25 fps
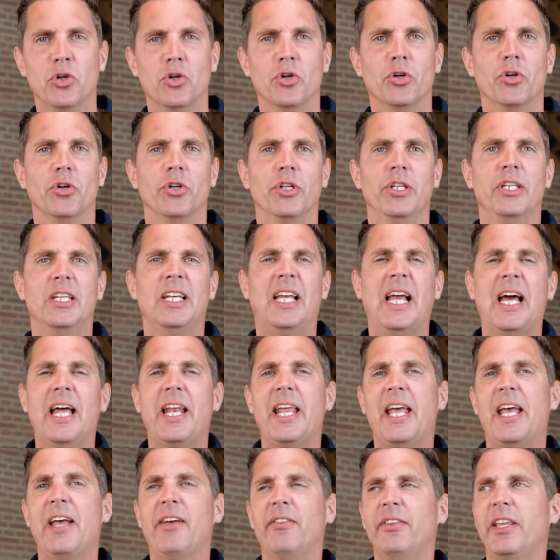good. You
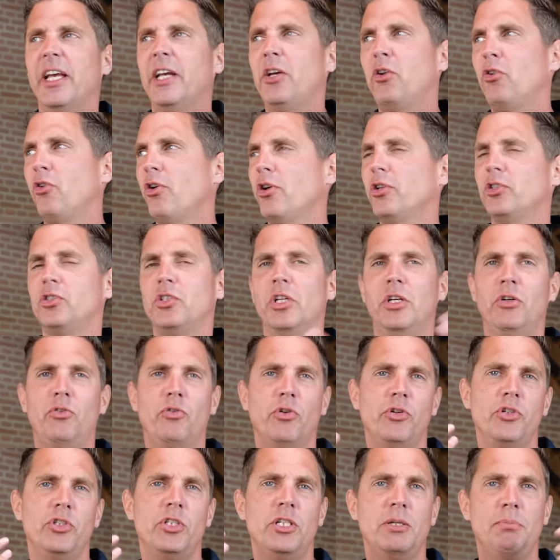gotta have that crust and
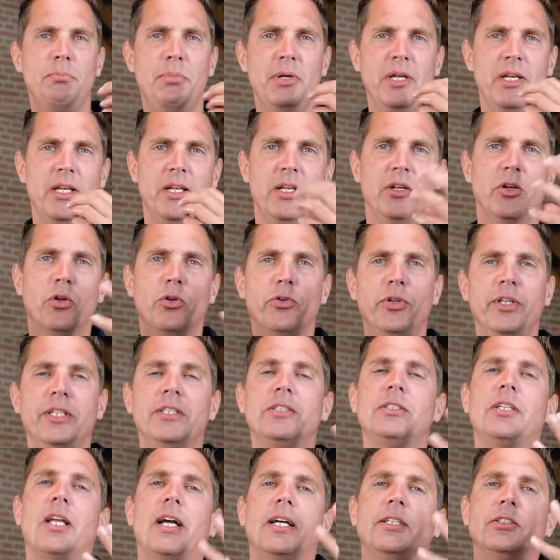crunchy bit and all
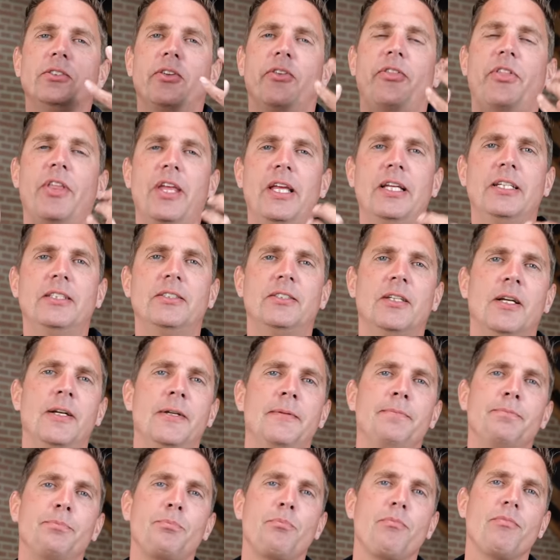these kinds of things.
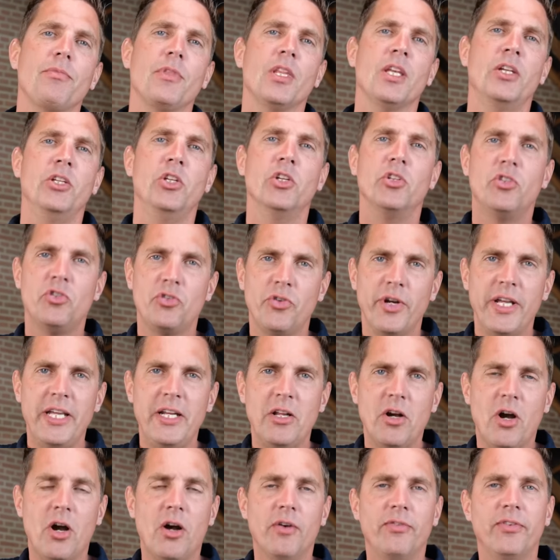You
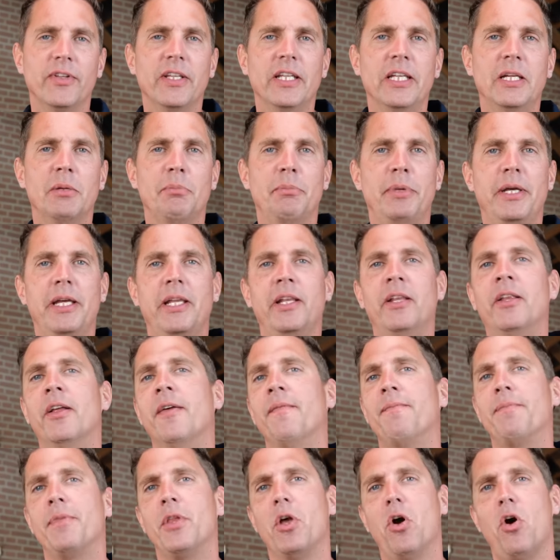trade off a little bit
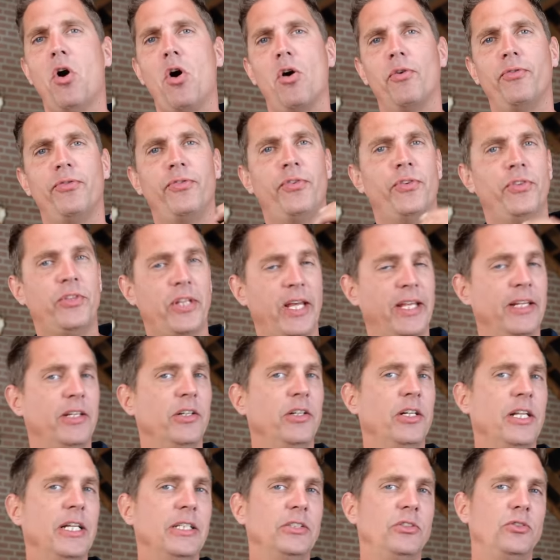of
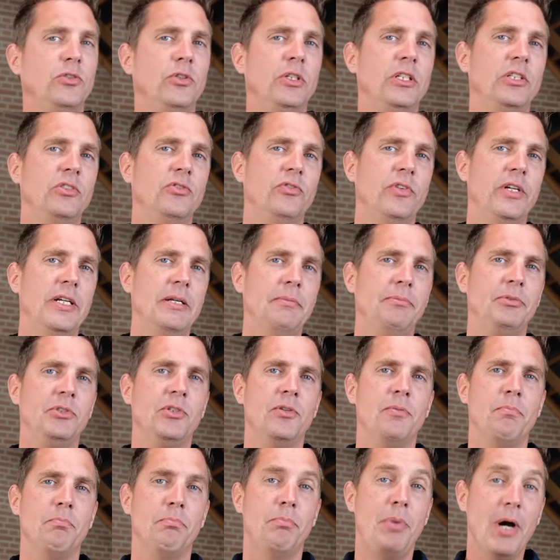tenderness to these
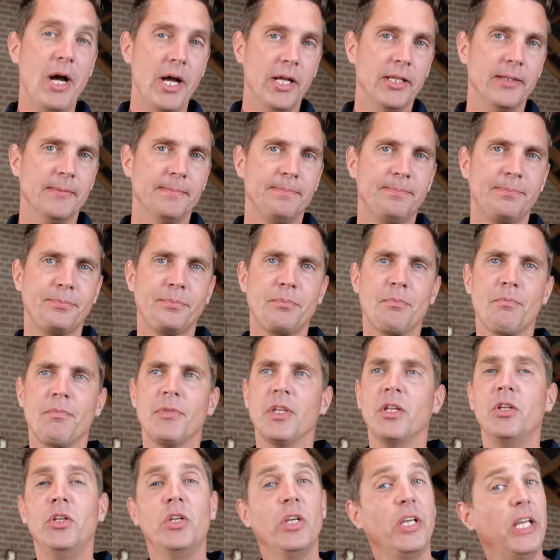ribs, but
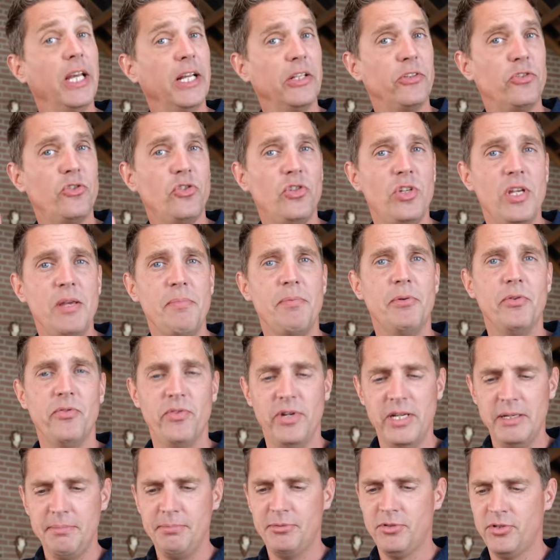you get cheaper
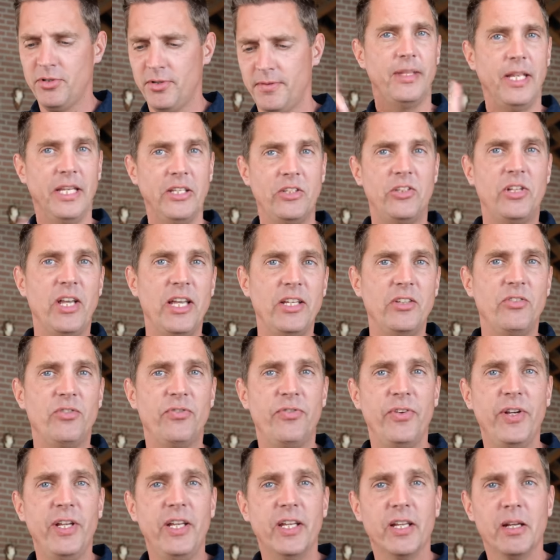ribs, they
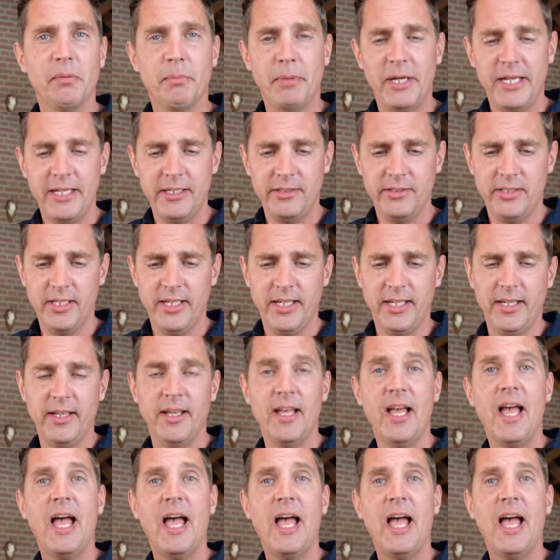taste freaking amazing,